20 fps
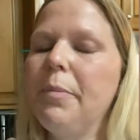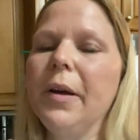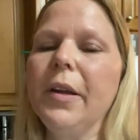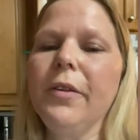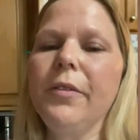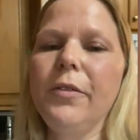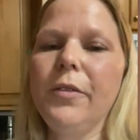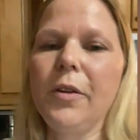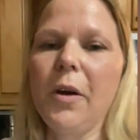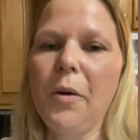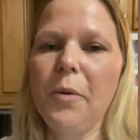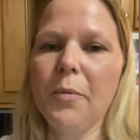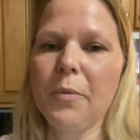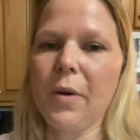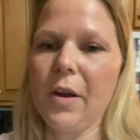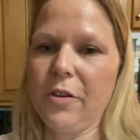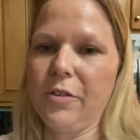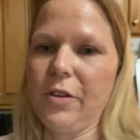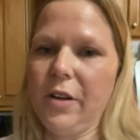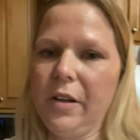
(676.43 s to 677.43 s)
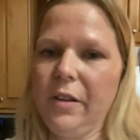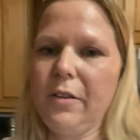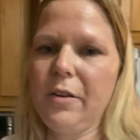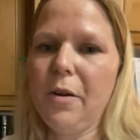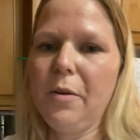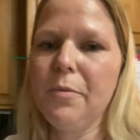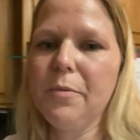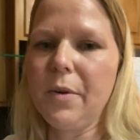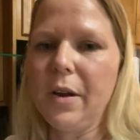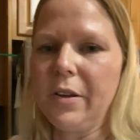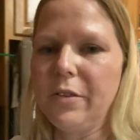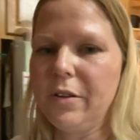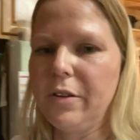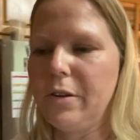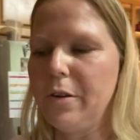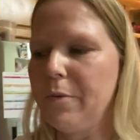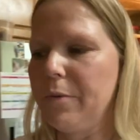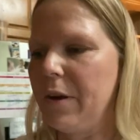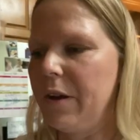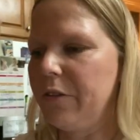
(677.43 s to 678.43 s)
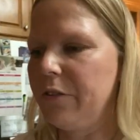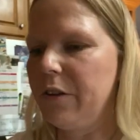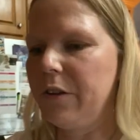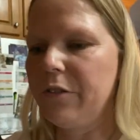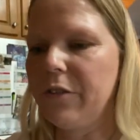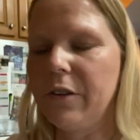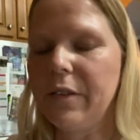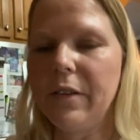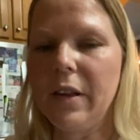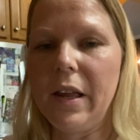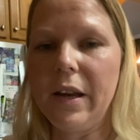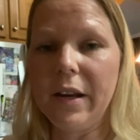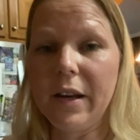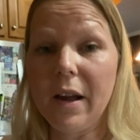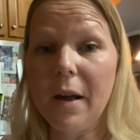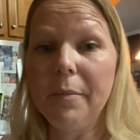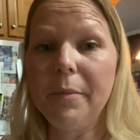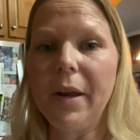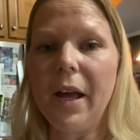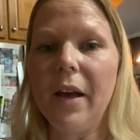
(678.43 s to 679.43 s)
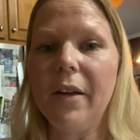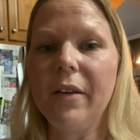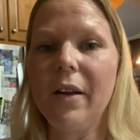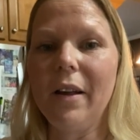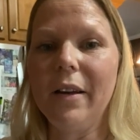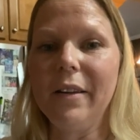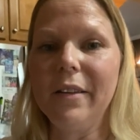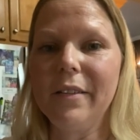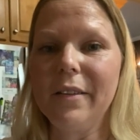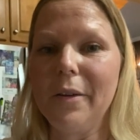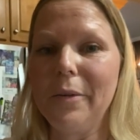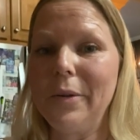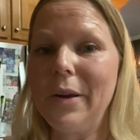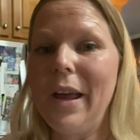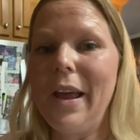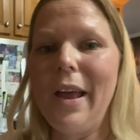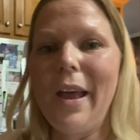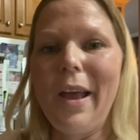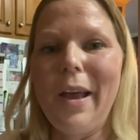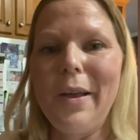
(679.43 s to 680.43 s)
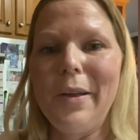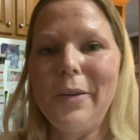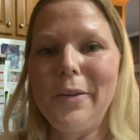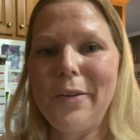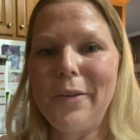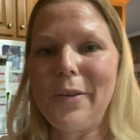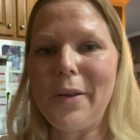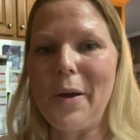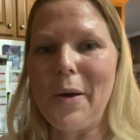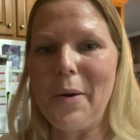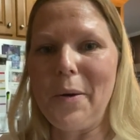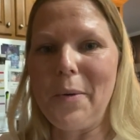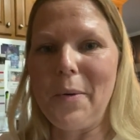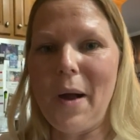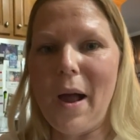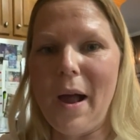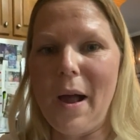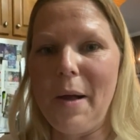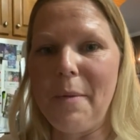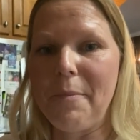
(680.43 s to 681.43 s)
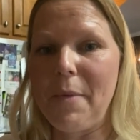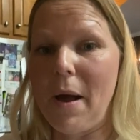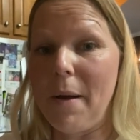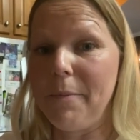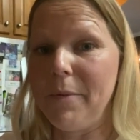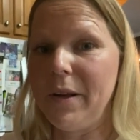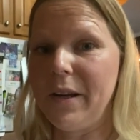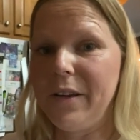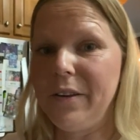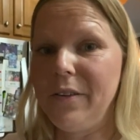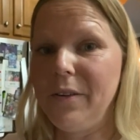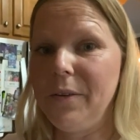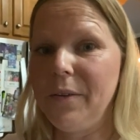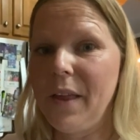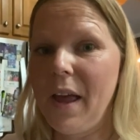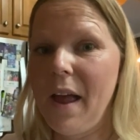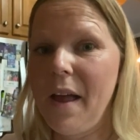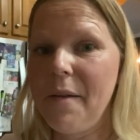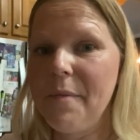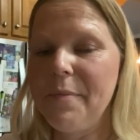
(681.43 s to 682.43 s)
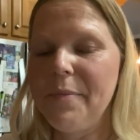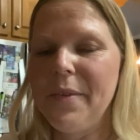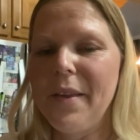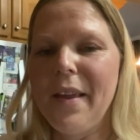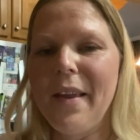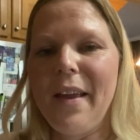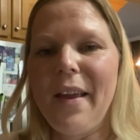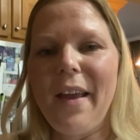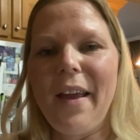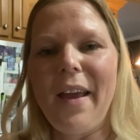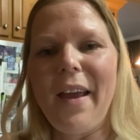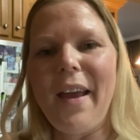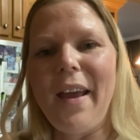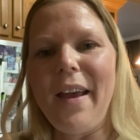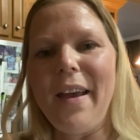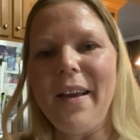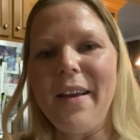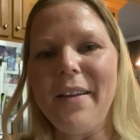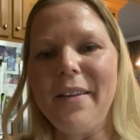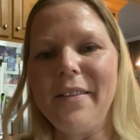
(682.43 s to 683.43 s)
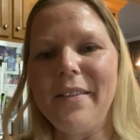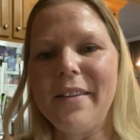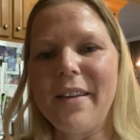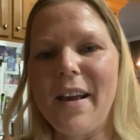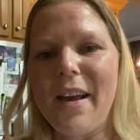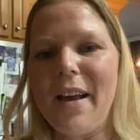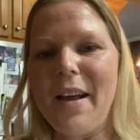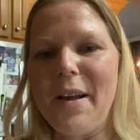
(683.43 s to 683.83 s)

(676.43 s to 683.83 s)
but don't rush it, don't rush it. Just let it come down on its own. So I'm gonna do that, and